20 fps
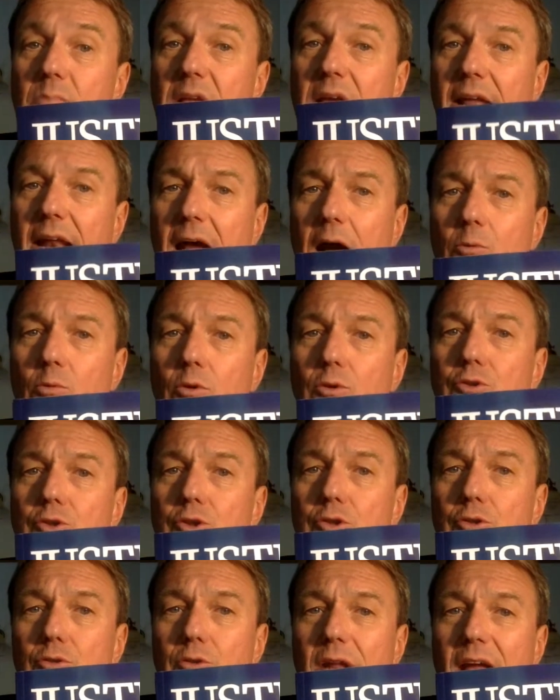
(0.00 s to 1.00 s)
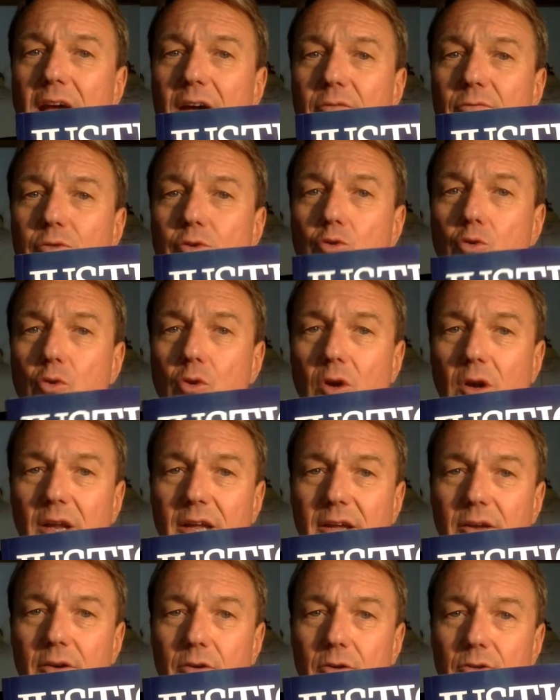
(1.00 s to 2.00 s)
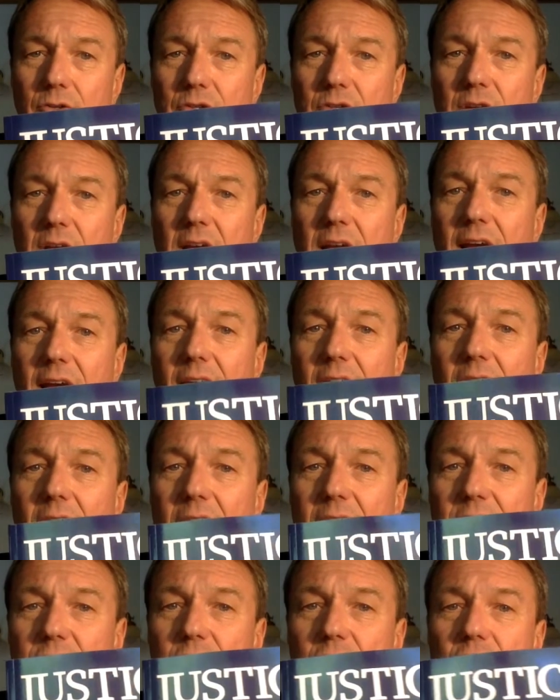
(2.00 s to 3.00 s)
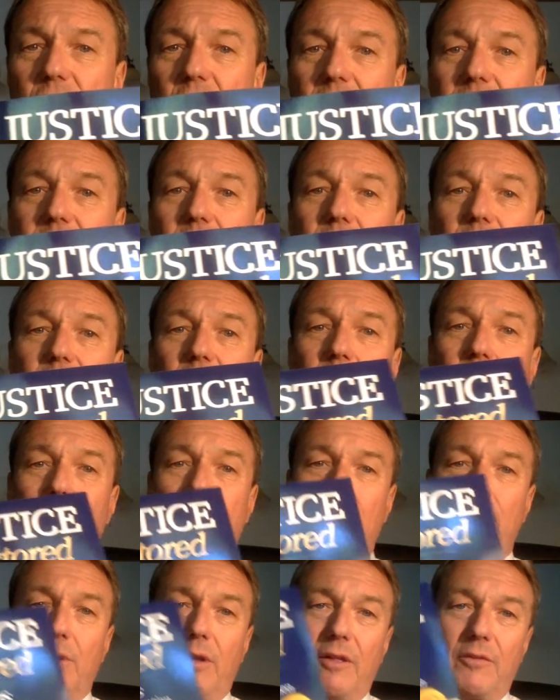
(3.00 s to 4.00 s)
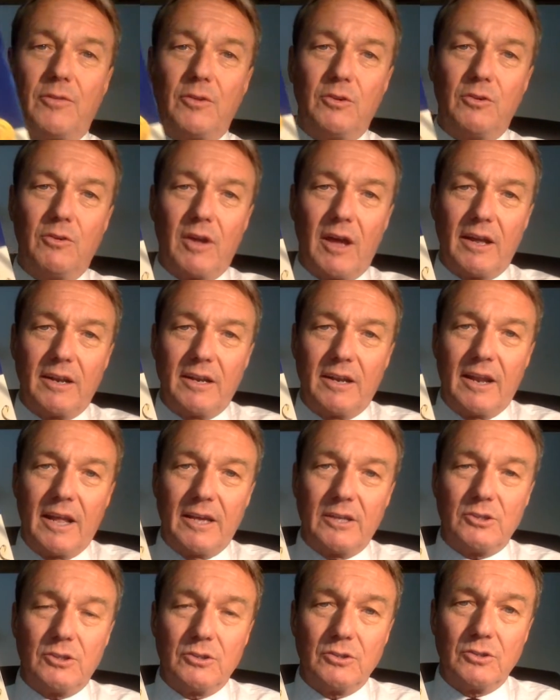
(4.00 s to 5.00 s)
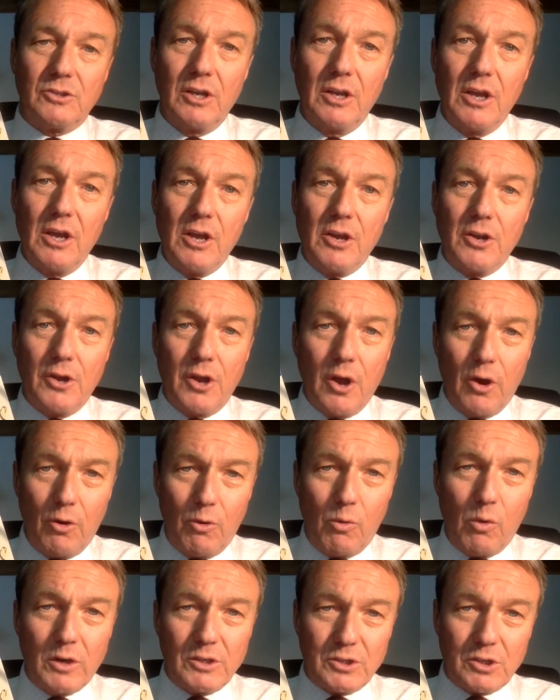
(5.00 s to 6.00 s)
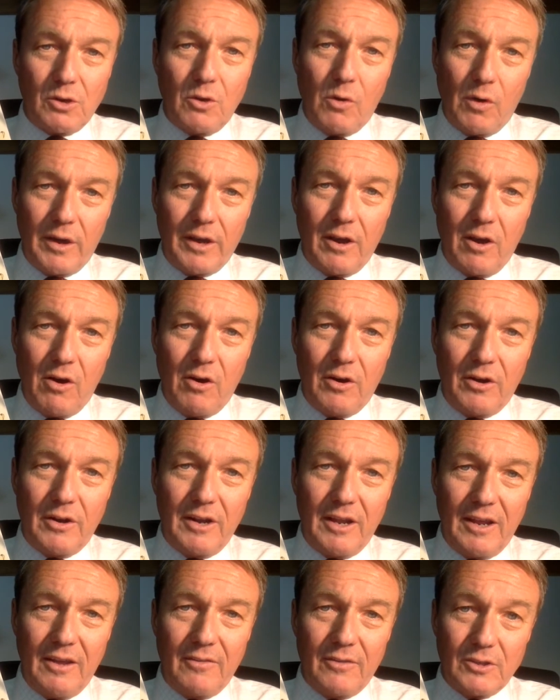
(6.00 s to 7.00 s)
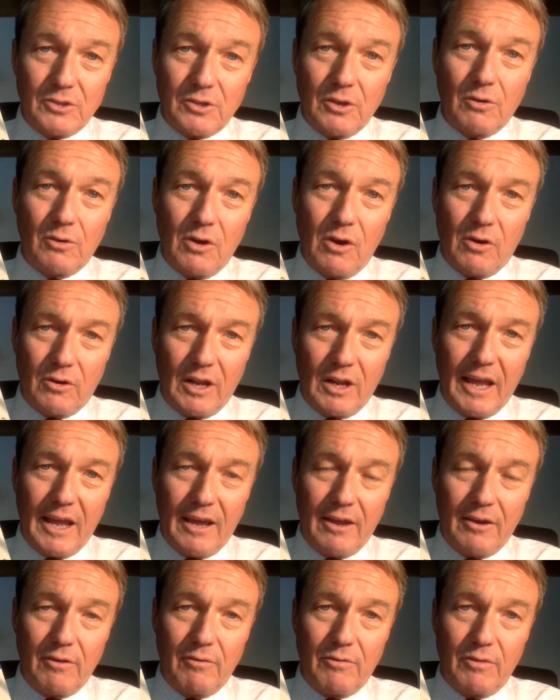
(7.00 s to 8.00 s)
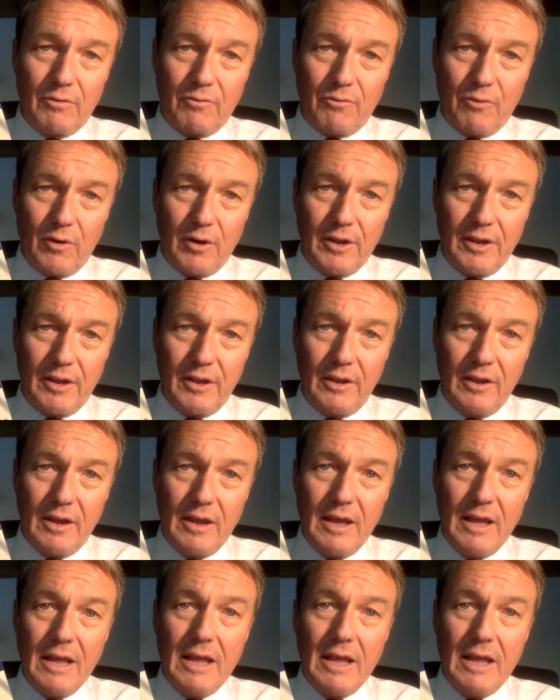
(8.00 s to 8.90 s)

And I want you to have your leaders and legislators and people at the United Nations know what's going on in the so-called land of the free,